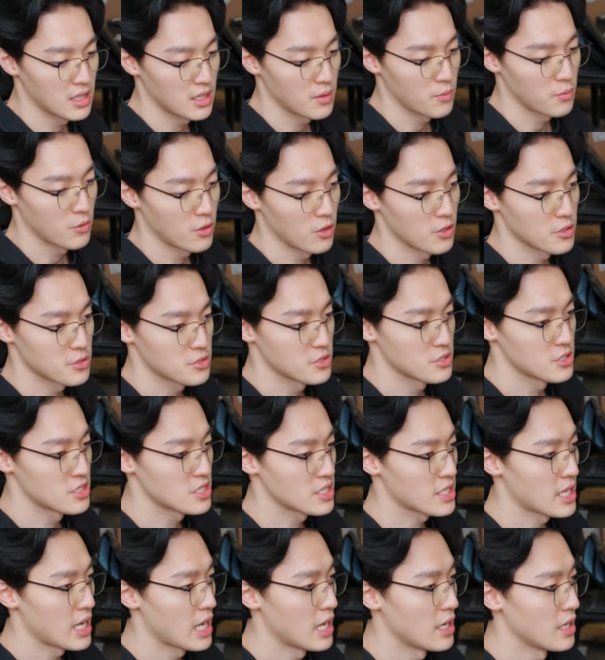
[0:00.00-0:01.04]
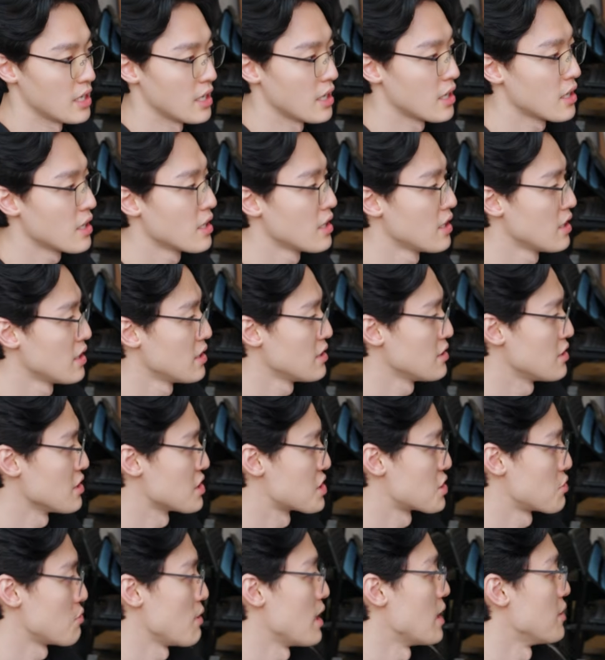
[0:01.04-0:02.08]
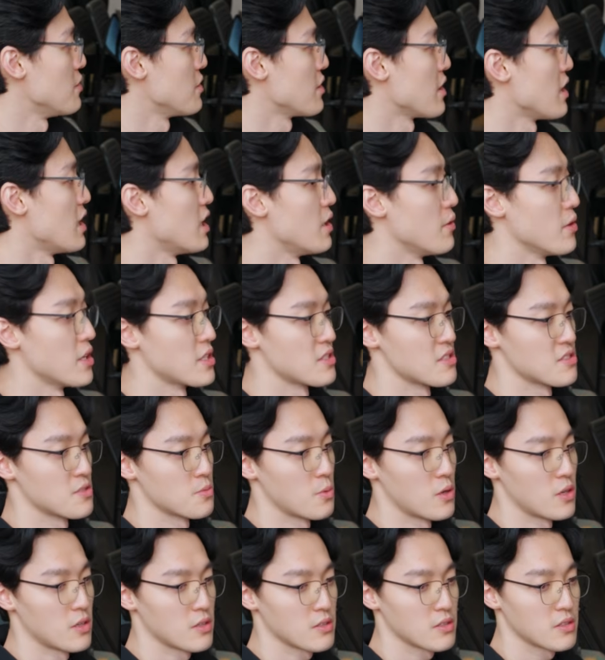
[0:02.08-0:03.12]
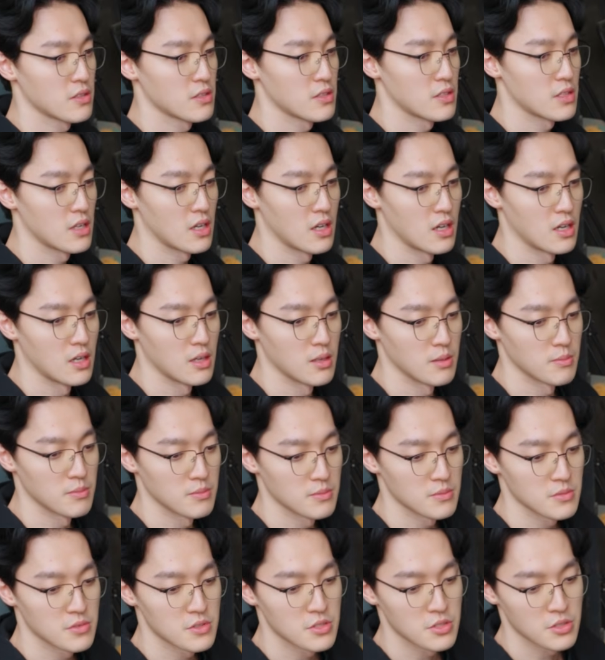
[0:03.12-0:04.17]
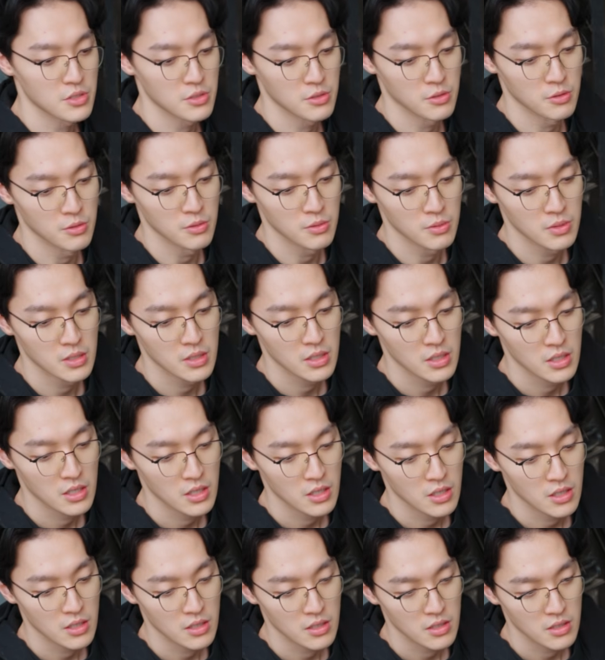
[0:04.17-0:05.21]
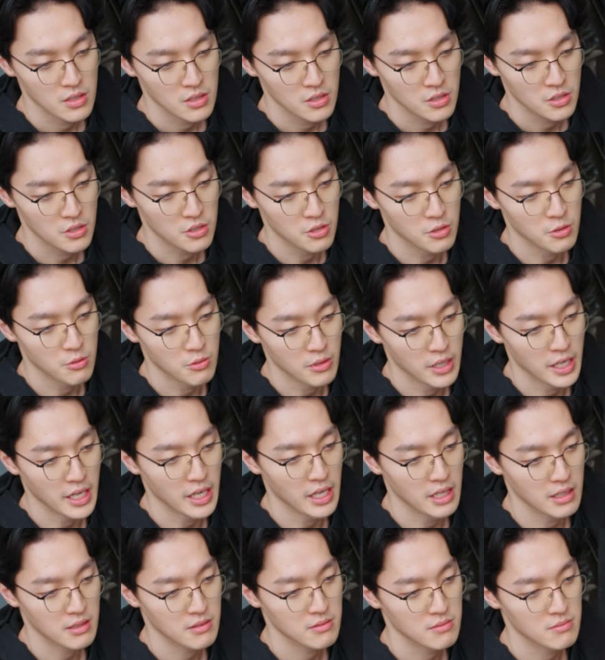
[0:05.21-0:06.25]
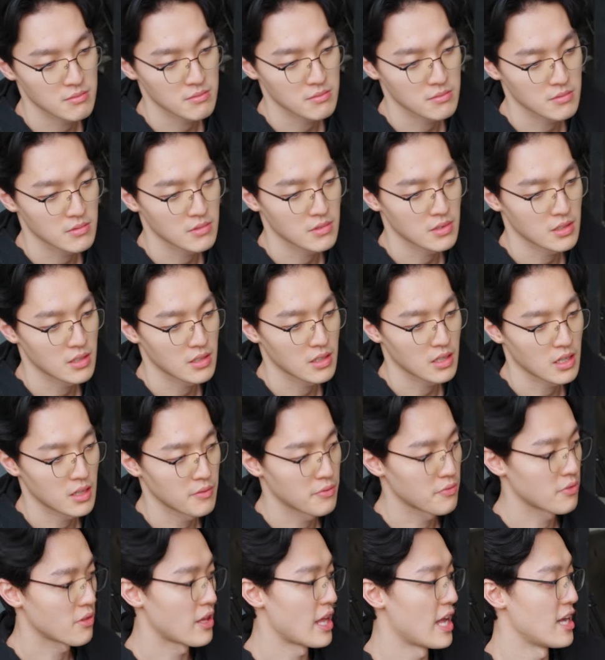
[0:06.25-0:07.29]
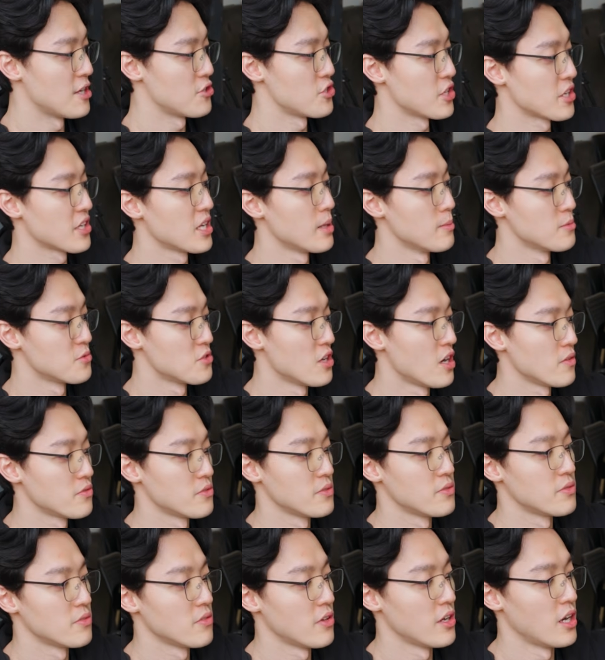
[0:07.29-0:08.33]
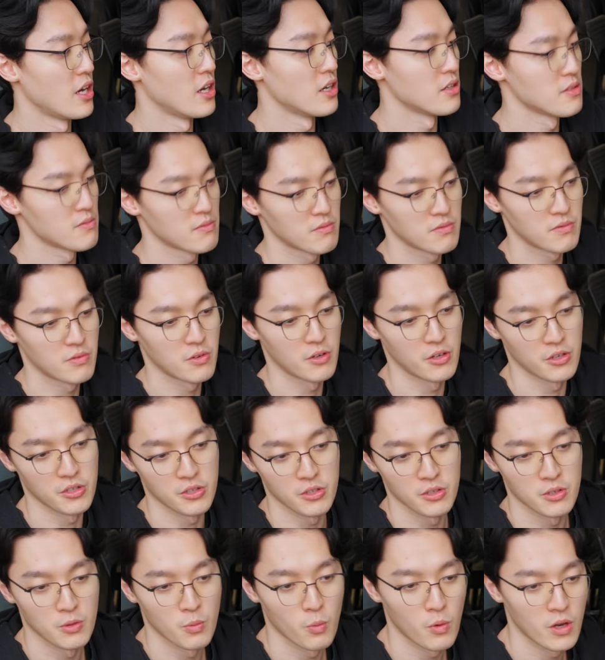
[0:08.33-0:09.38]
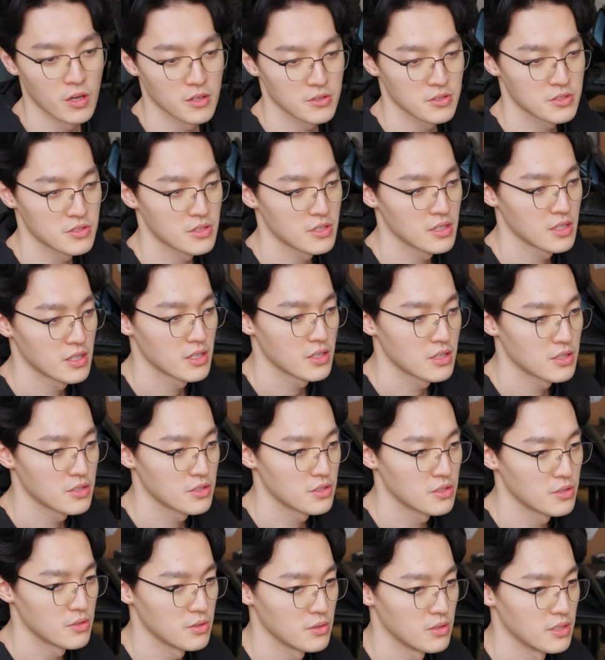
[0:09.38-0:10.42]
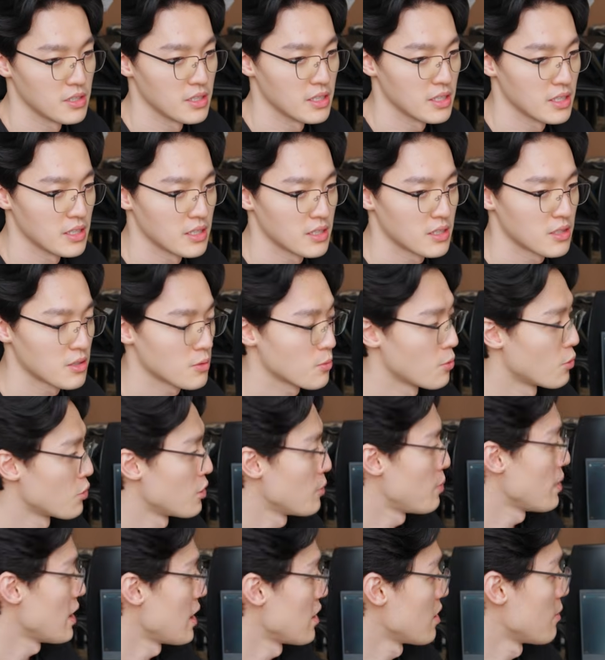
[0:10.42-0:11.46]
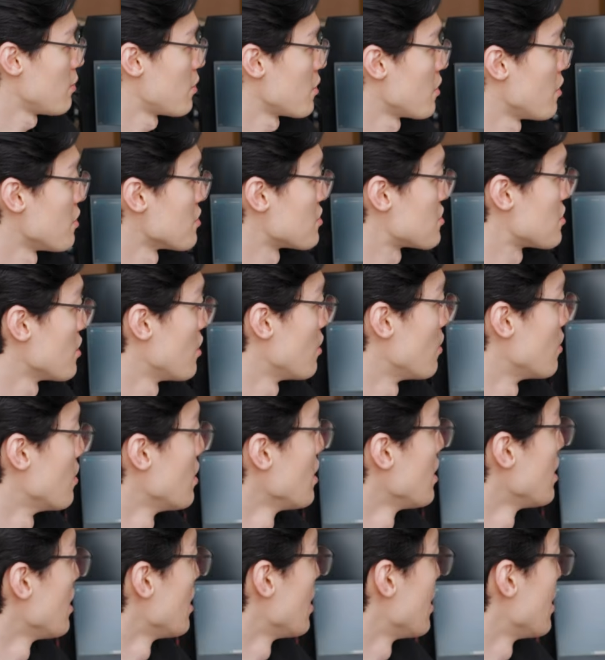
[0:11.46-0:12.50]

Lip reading: and then we're also scanning the surrounding areas as well, to create a flange that comes off the flare for you to weld to the quarter panel, but also